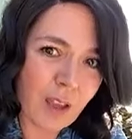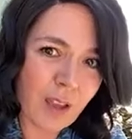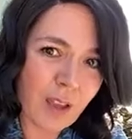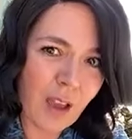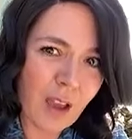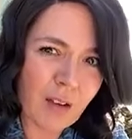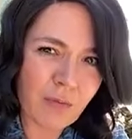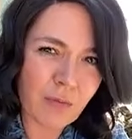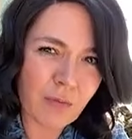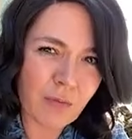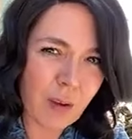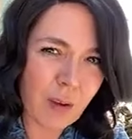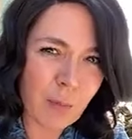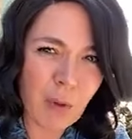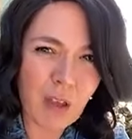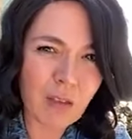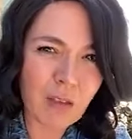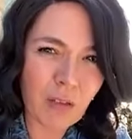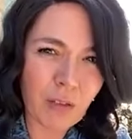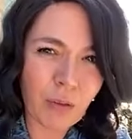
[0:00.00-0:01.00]
every
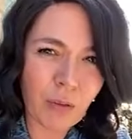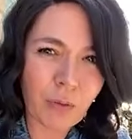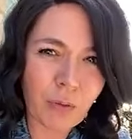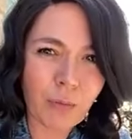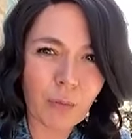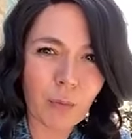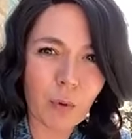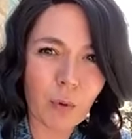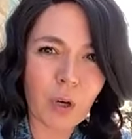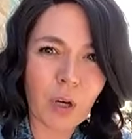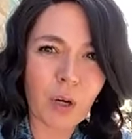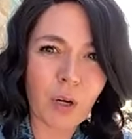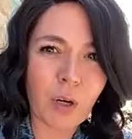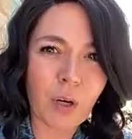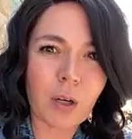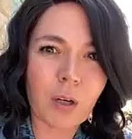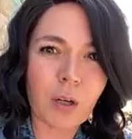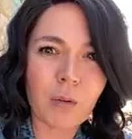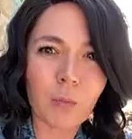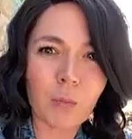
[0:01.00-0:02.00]
month
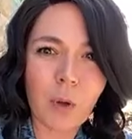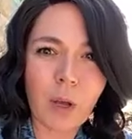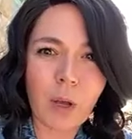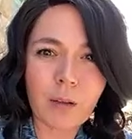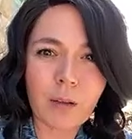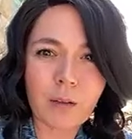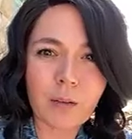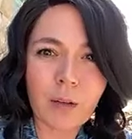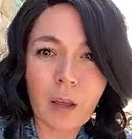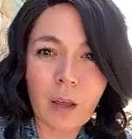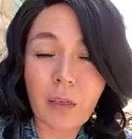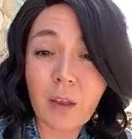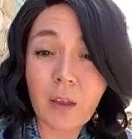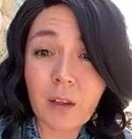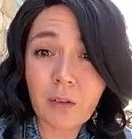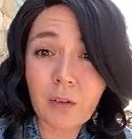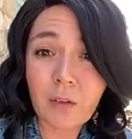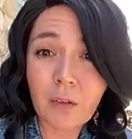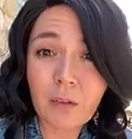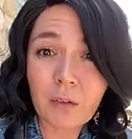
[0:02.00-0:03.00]
for what?
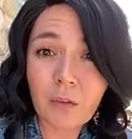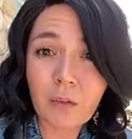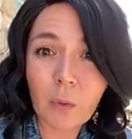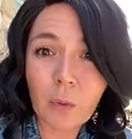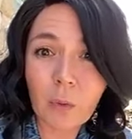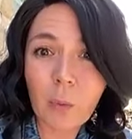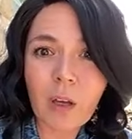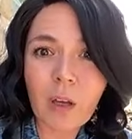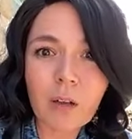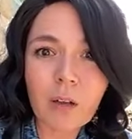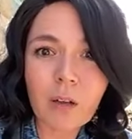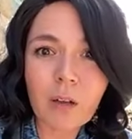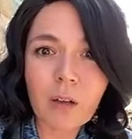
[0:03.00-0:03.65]
Nothing? For what?